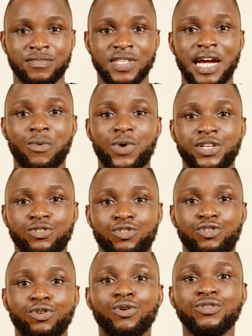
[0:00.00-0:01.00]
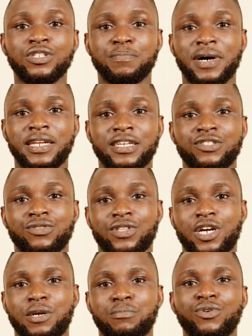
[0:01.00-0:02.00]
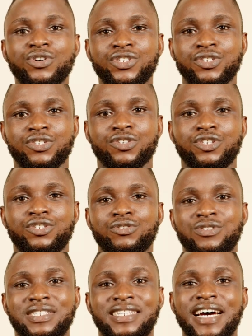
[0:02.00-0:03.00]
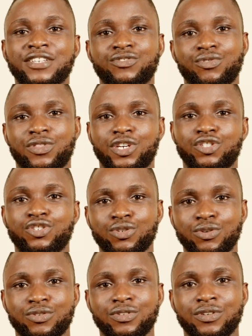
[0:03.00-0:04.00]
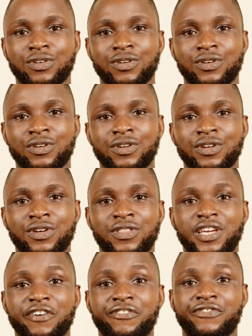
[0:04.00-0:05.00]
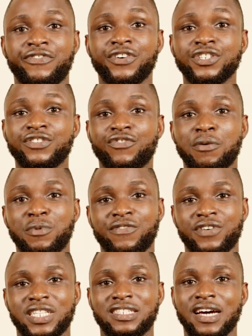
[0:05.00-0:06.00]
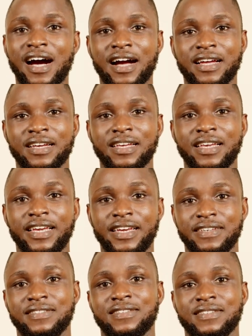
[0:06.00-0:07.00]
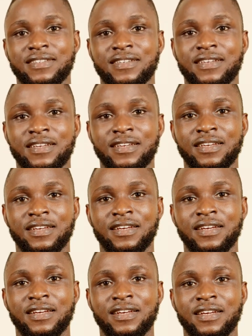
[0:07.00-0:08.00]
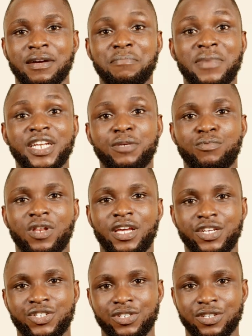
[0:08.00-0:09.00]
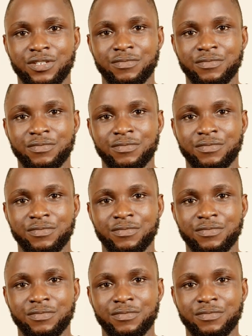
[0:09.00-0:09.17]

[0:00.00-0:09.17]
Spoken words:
And when you don't pander to their emotions or you don't dance to their tune, their first form of attack is manipulation.